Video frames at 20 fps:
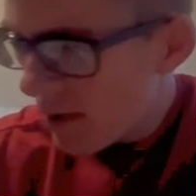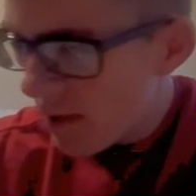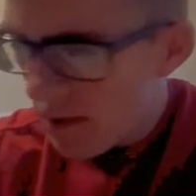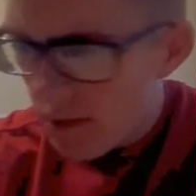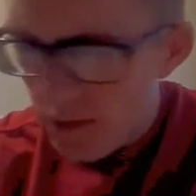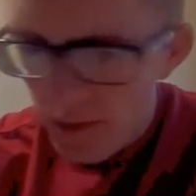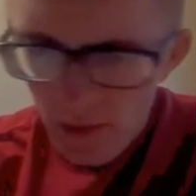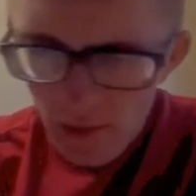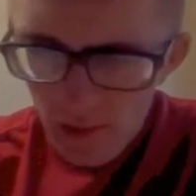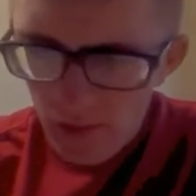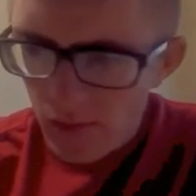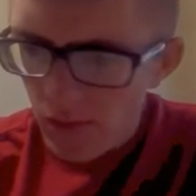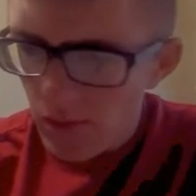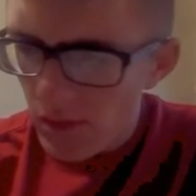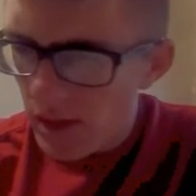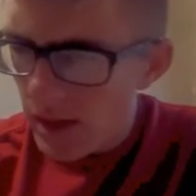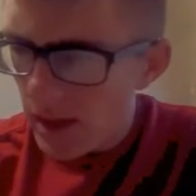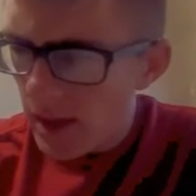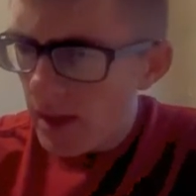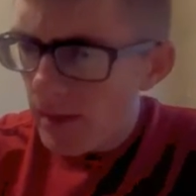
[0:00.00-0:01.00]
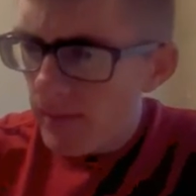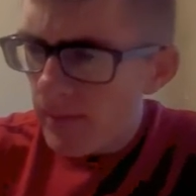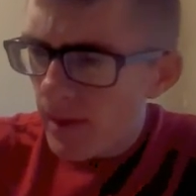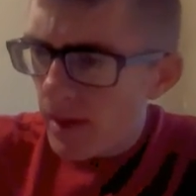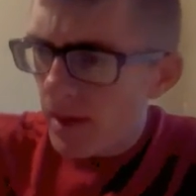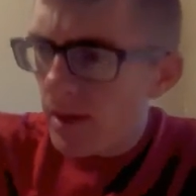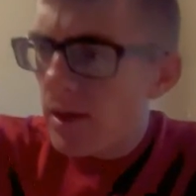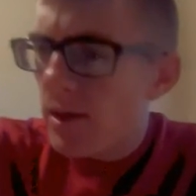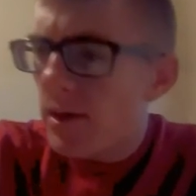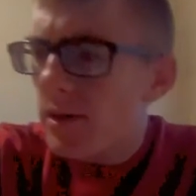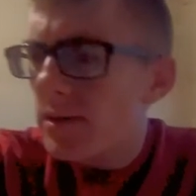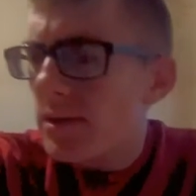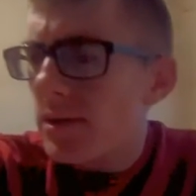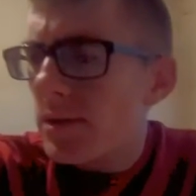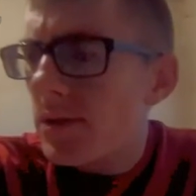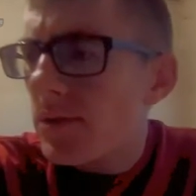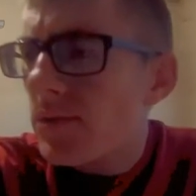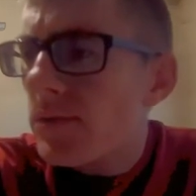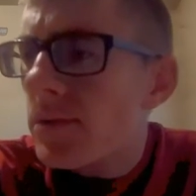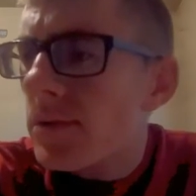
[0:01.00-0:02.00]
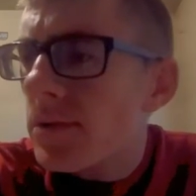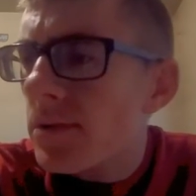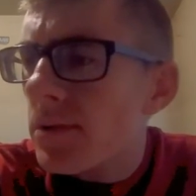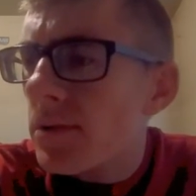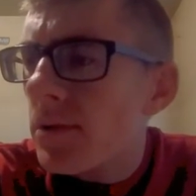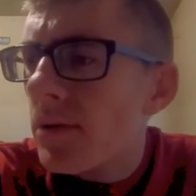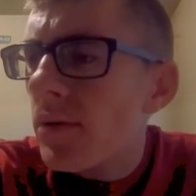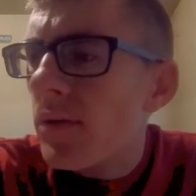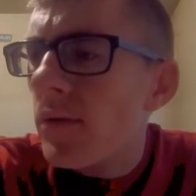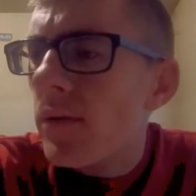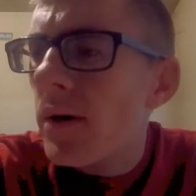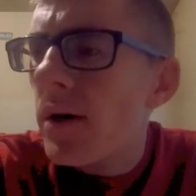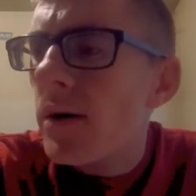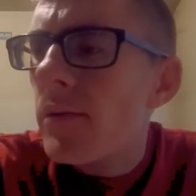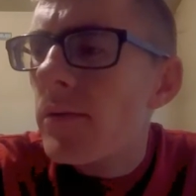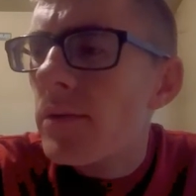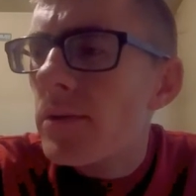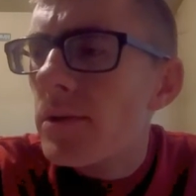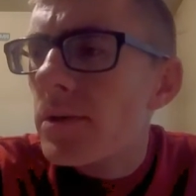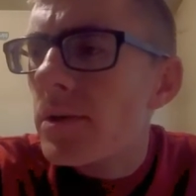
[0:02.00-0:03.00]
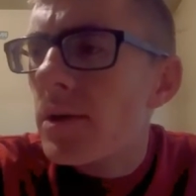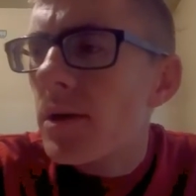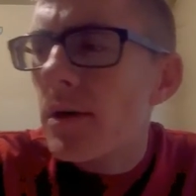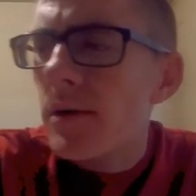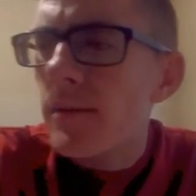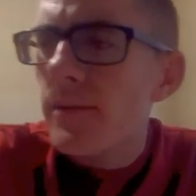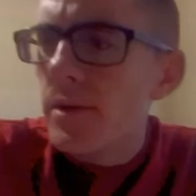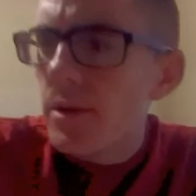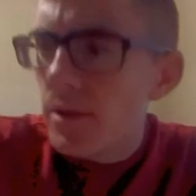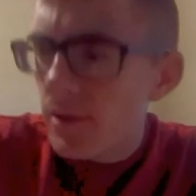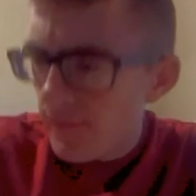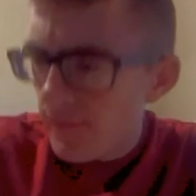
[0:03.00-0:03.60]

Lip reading: don't like about it, does this one, hold on one sec, let me see